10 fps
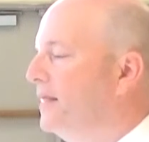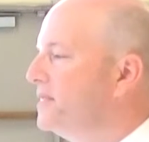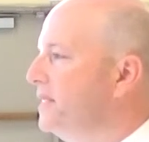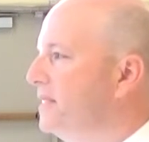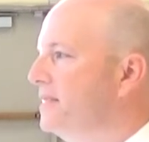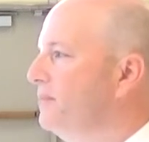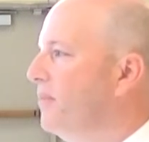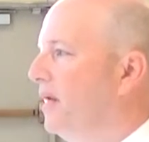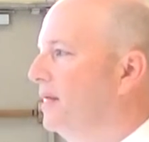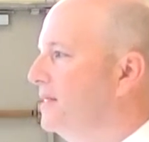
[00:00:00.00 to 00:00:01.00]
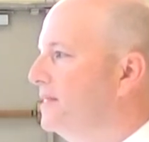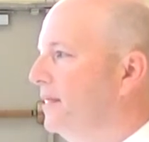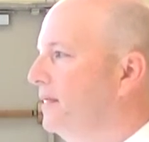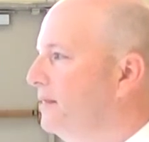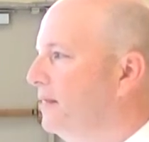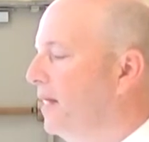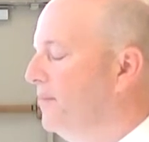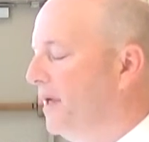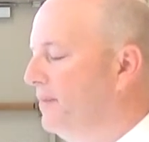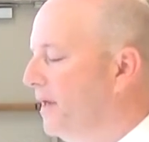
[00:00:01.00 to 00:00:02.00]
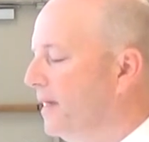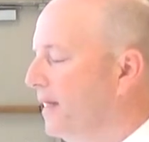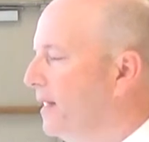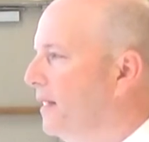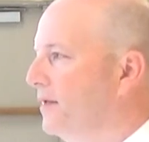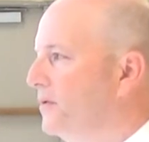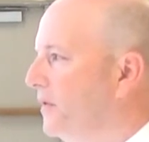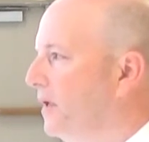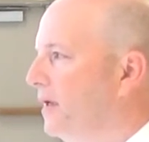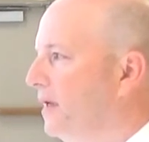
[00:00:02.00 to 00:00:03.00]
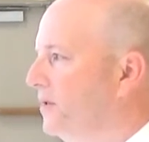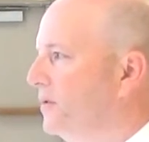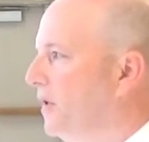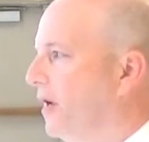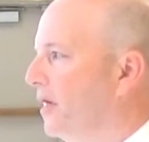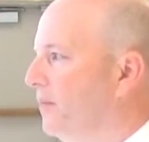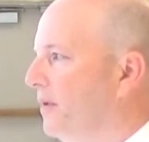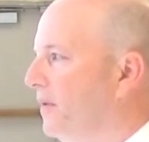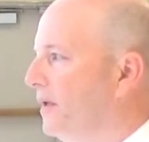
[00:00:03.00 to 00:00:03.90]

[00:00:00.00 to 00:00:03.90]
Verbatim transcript: It's, it's in policy. I'm, I'm not gonna get into it.